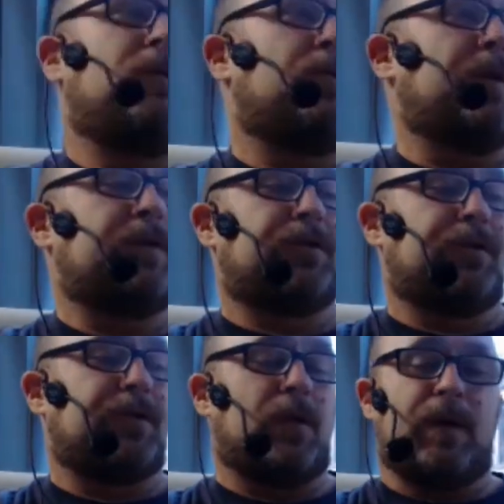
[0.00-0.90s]
the
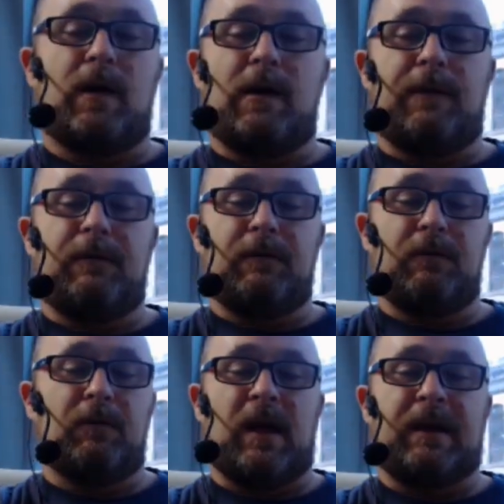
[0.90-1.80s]
research going on
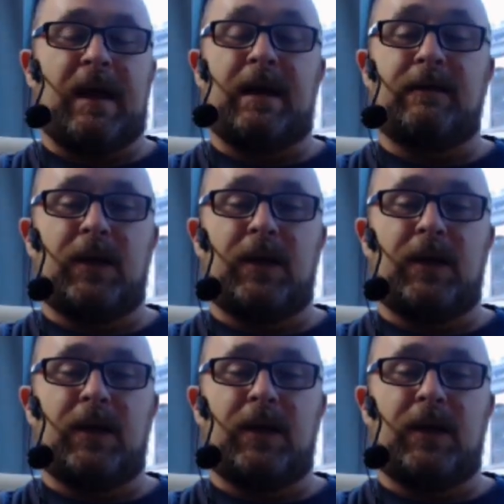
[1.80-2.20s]
uh, again,